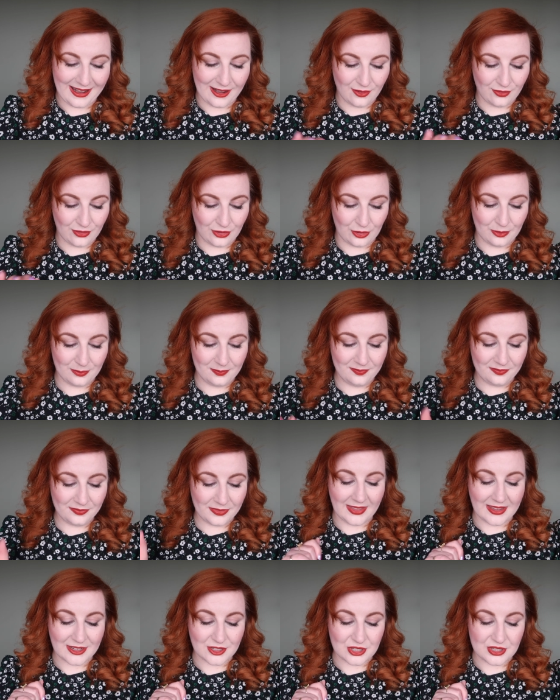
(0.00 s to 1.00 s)
perfume,
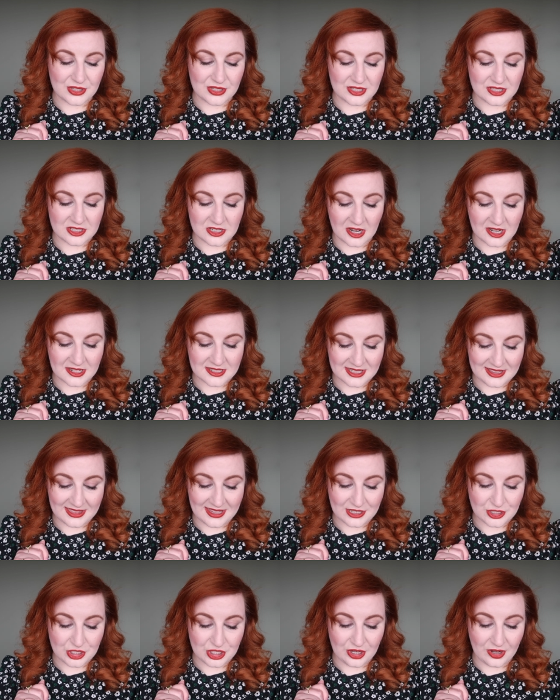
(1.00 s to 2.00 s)
collection started
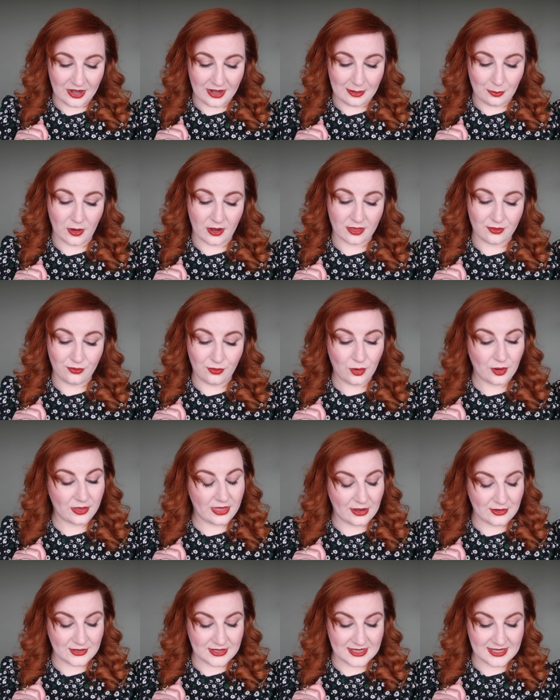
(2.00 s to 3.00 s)
this year worth
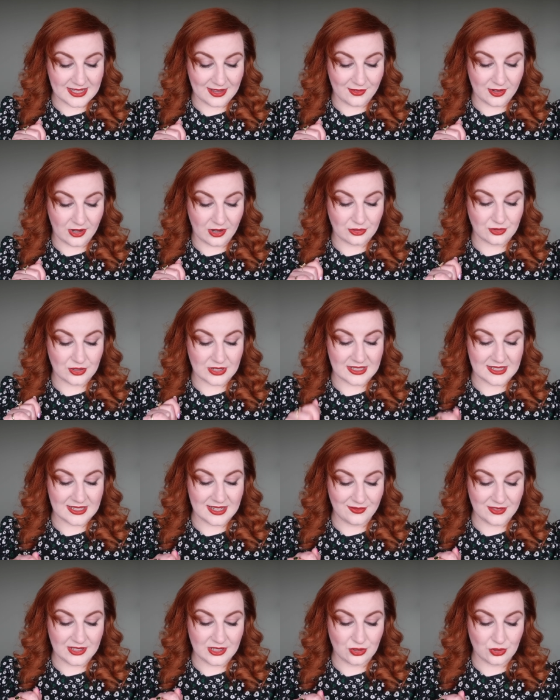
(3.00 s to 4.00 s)

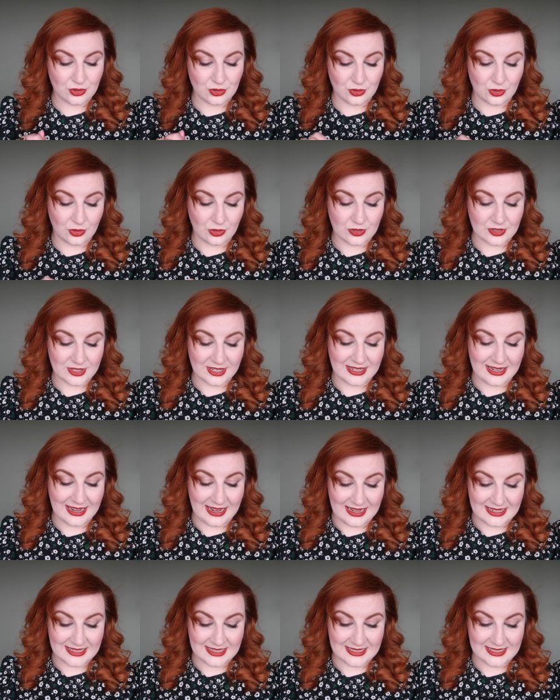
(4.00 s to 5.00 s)

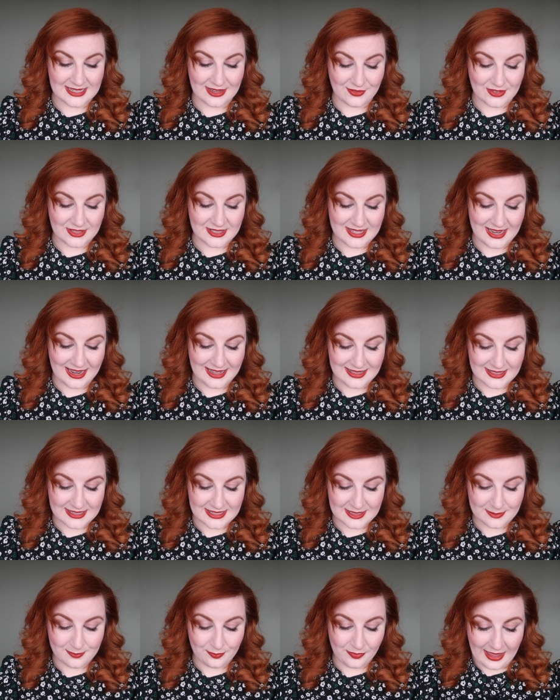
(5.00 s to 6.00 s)

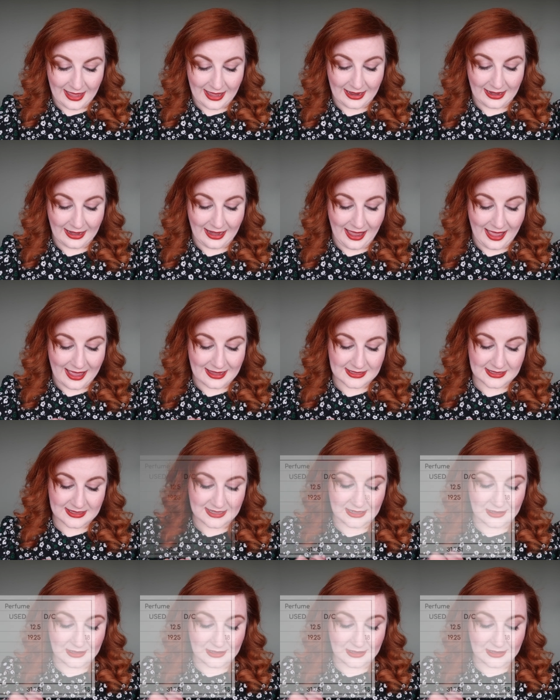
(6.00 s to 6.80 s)
$4,772.87. I added